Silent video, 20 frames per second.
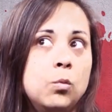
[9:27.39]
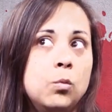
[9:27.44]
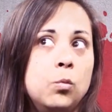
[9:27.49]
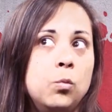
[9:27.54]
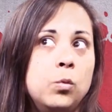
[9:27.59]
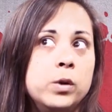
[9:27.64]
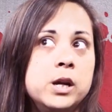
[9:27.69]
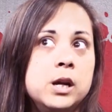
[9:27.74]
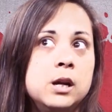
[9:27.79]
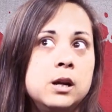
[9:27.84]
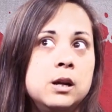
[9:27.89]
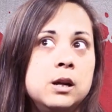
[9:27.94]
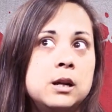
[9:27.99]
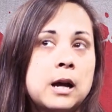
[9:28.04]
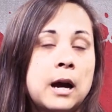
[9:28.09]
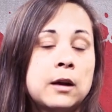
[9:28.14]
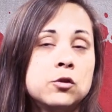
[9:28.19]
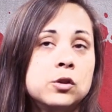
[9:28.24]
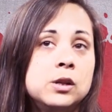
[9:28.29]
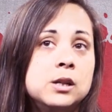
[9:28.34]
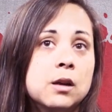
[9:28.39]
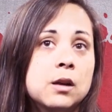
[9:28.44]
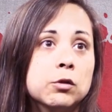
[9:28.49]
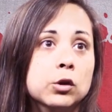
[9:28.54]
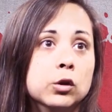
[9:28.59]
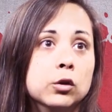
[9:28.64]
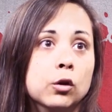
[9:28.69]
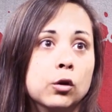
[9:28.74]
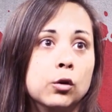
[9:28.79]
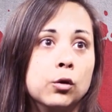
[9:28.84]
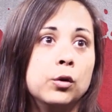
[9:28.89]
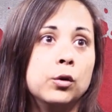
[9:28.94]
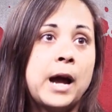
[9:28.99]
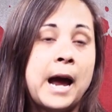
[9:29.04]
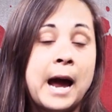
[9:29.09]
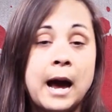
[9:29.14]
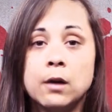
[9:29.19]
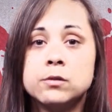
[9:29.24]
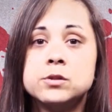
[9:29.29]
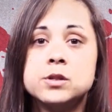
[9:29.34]
We actually never learn
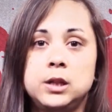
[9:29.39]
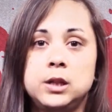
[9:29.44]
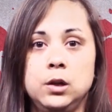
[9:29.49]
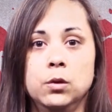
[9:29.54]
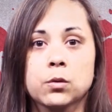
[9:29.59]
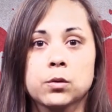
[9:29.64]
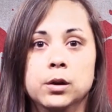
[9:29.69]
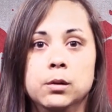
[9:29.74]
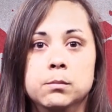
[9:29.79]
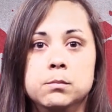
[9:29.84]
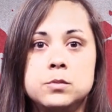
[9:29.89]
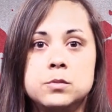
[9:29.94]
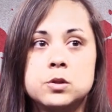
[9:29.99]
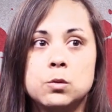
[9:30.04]
how to kill them,